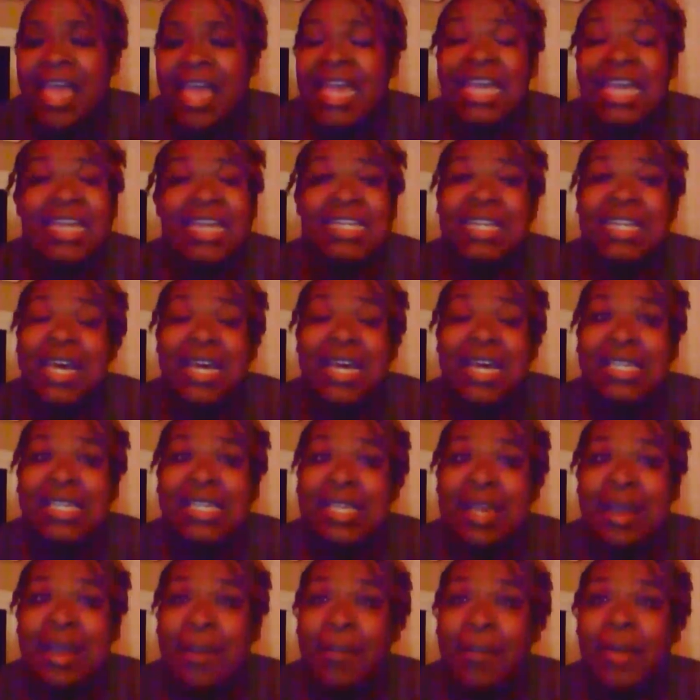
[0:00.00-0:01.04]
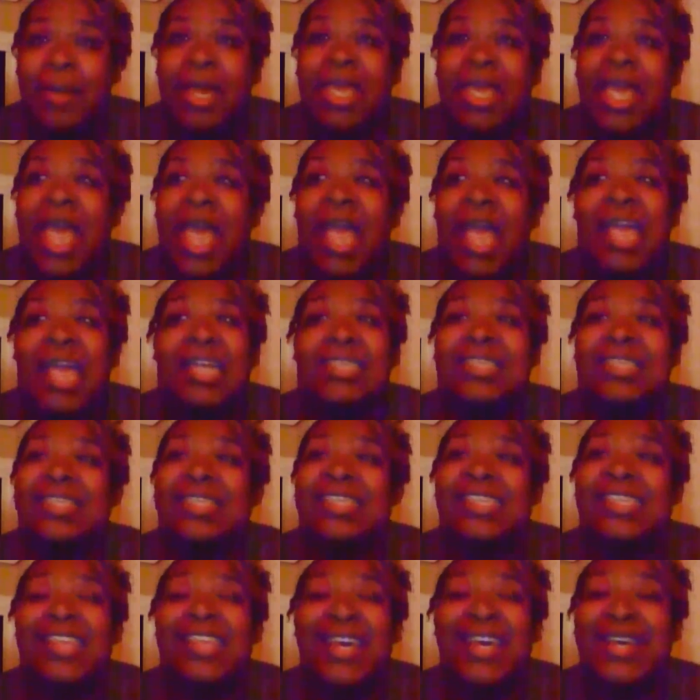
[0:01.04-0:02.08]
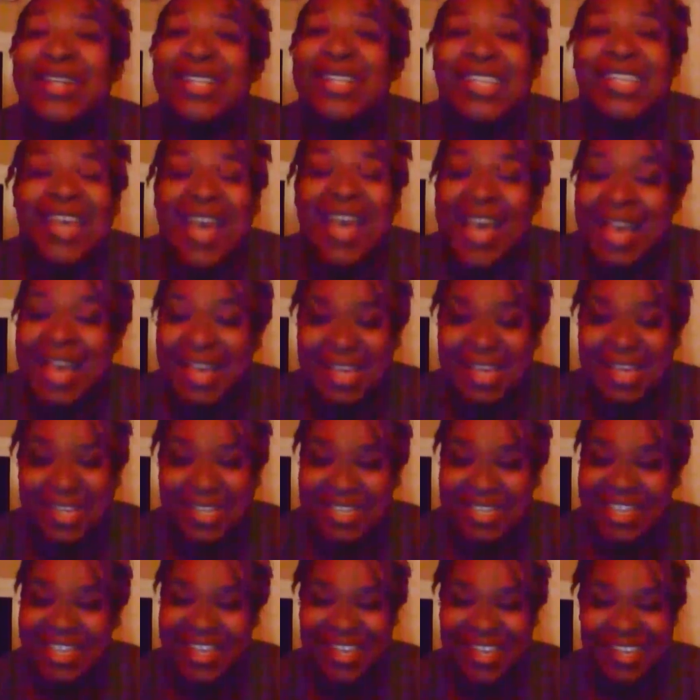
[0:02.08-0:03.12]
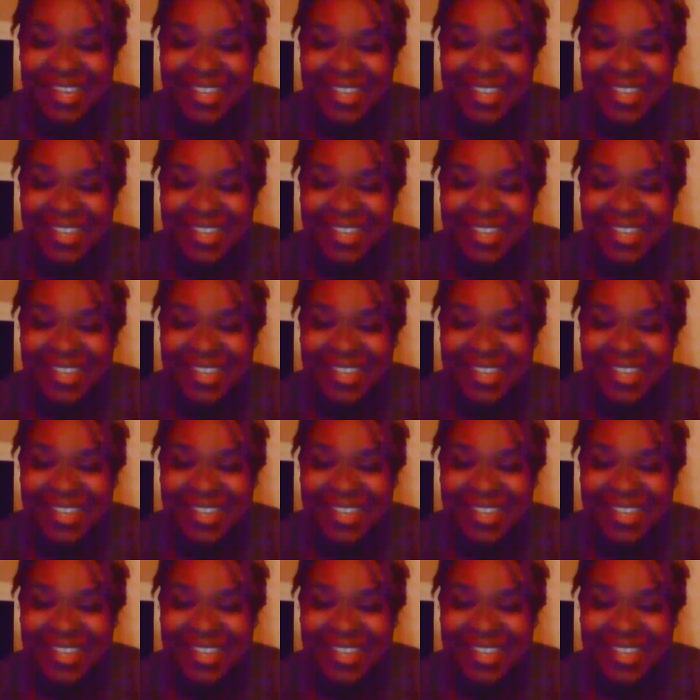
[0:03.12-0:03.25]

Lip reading: He doesn't, but yet he still does.